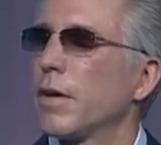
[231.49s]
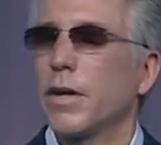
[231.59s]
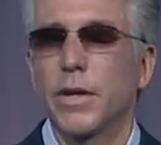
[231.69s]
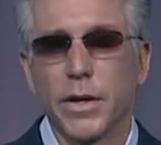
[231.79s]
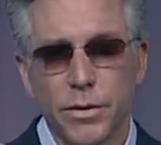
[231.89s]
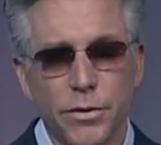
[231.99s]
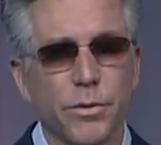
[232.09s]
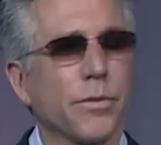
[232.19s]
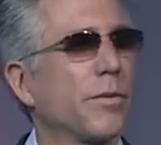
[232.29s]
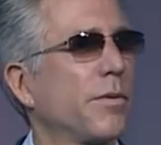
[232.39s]
And I
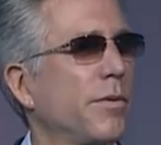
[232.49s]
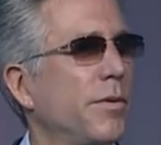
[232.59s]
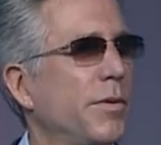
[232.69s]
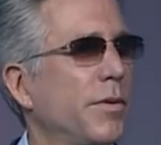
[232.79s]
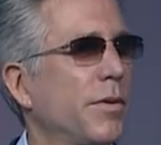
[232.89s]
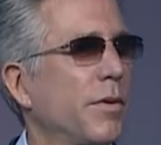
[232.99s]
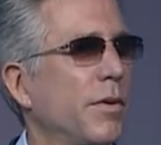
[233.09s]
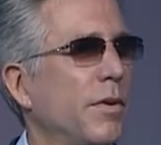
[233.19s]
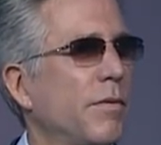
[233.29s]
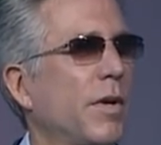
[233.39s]
knew
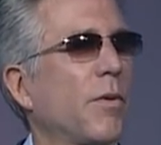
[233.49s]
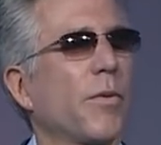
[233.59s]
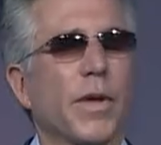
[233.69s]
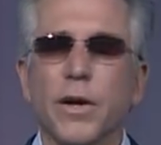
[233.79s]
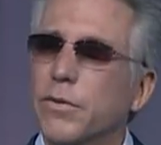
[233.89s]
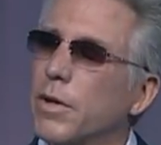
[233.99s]
that without